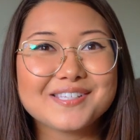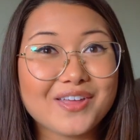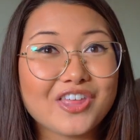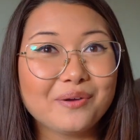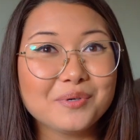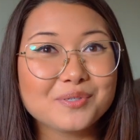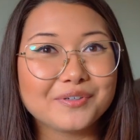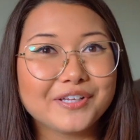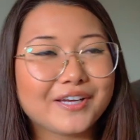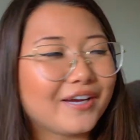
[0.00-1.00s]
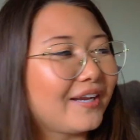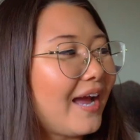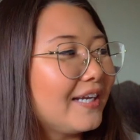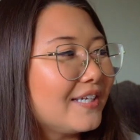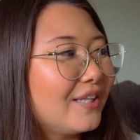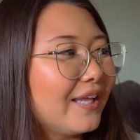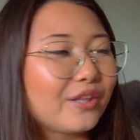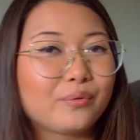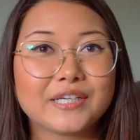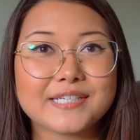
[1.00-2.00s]
So I thought it was really good. I did
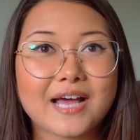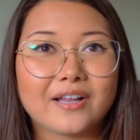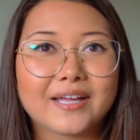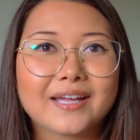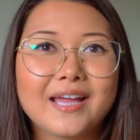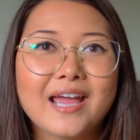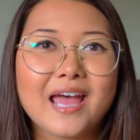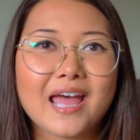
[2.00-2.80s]
like the retelling,